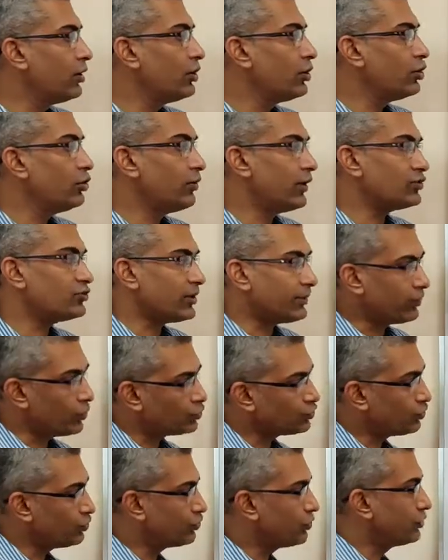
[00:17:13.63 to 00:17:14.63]
You are supposed
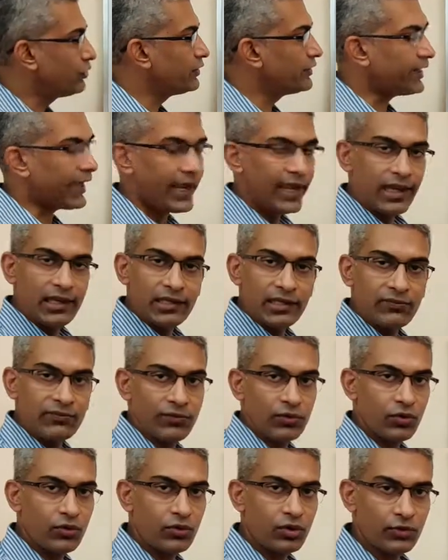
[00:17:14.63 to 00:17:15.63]
to tile the
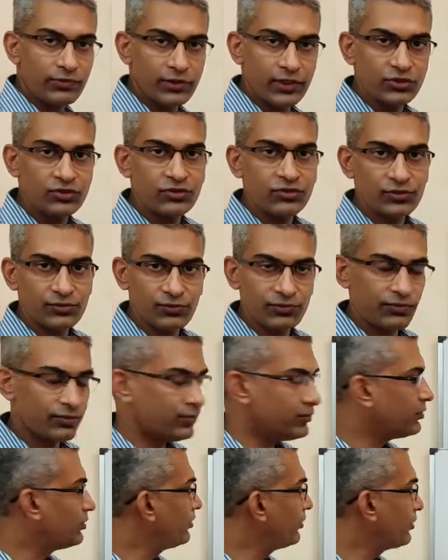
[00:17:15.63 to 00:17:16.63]
floor of this
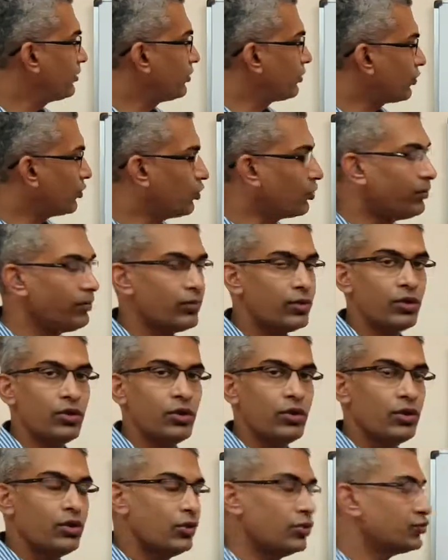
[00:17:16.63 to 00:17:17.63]
room
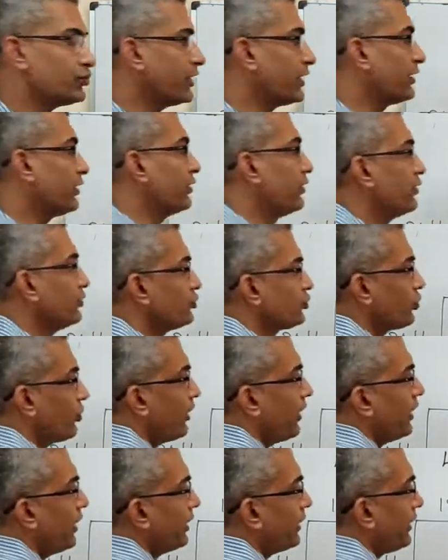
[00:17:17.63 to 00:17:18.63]
using
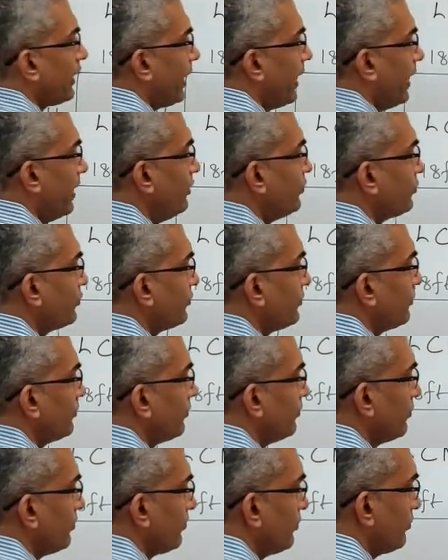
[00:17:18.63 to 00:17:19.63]
square tiles,
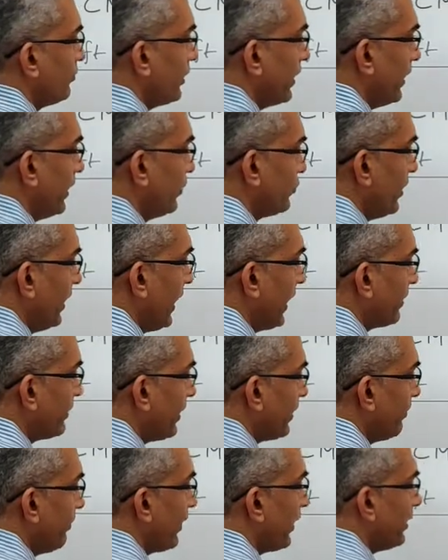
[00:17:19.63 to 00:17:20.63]
that is length
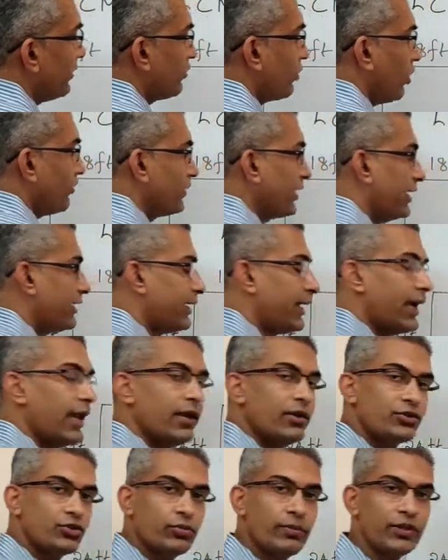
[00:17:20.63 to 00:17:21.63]
and breadth of the tile
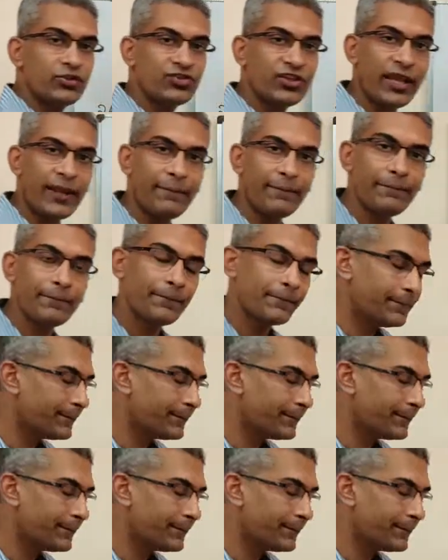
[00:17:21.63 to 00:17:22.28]
should be same,